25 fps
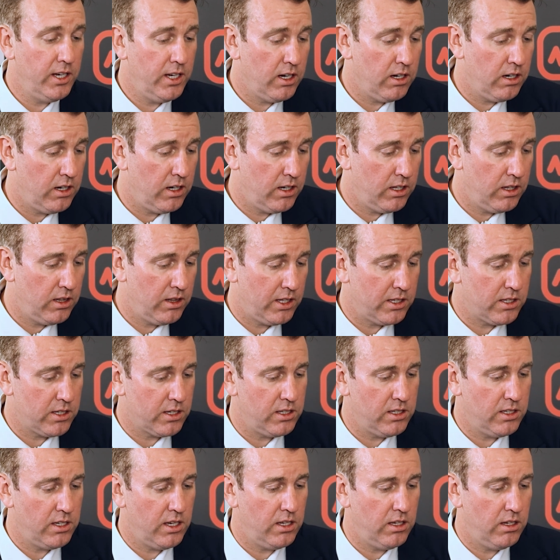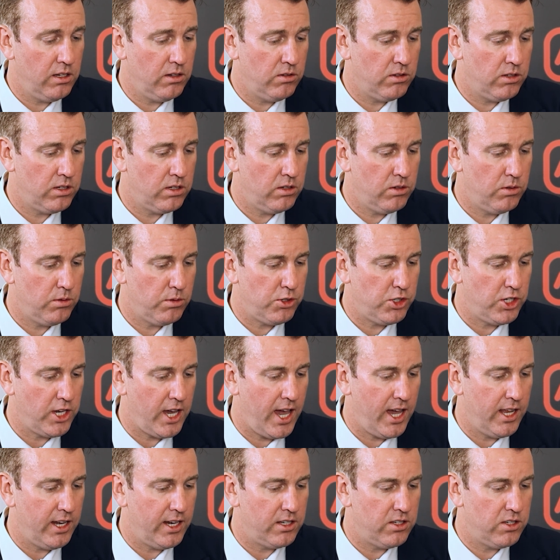here, and let's continue to
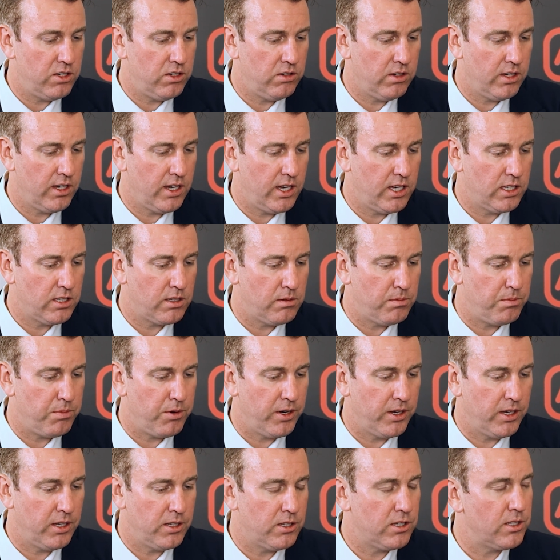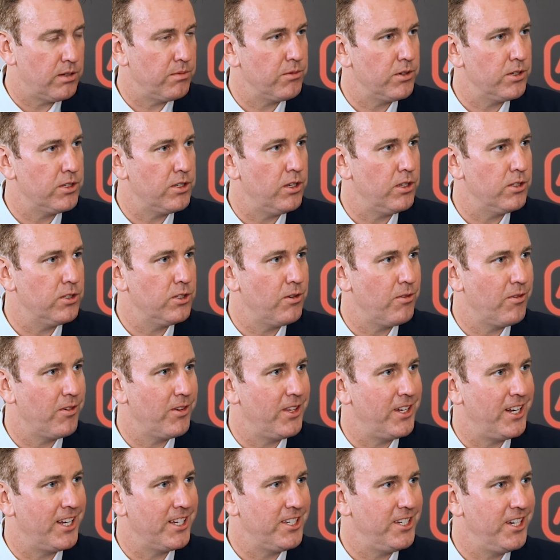chat as you guys bring in some results
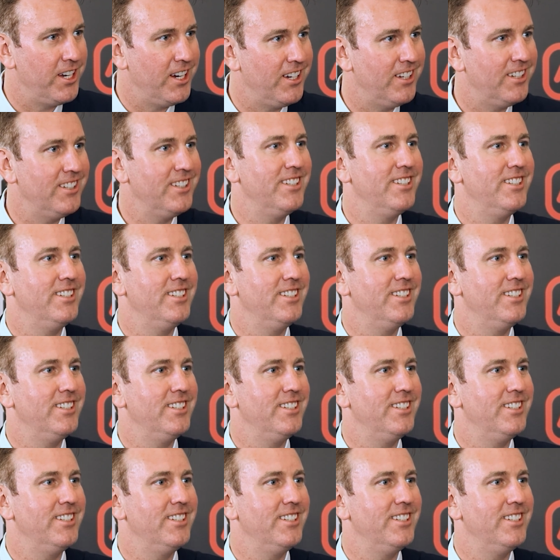over the next year.